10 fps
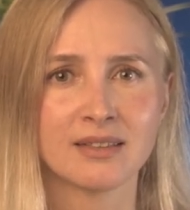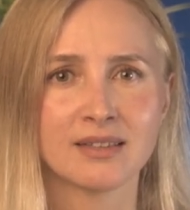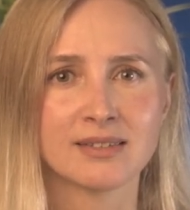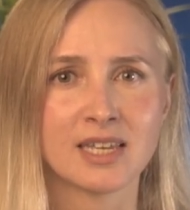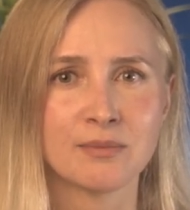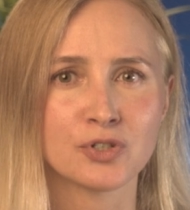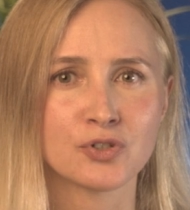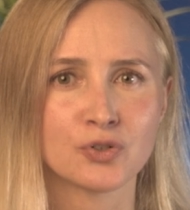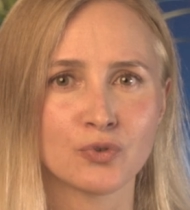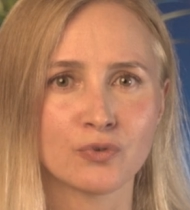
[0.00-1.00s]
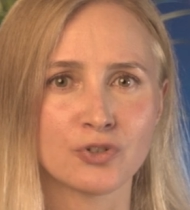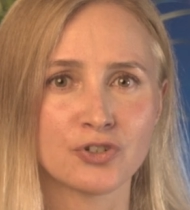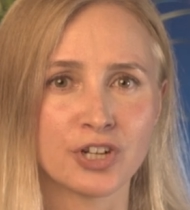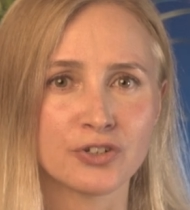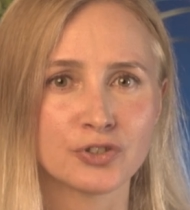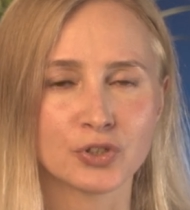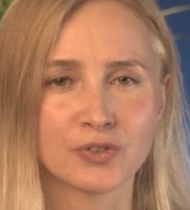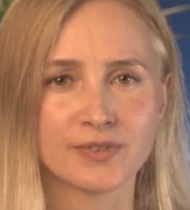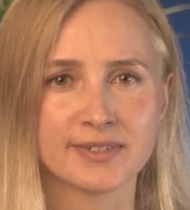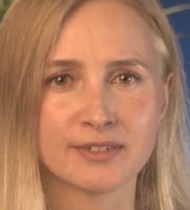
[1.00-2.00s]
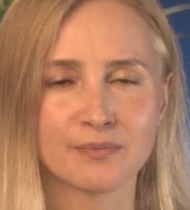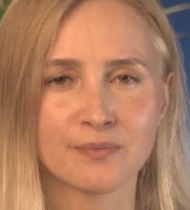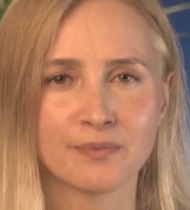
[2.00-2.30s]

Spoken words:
The same is true for general truths.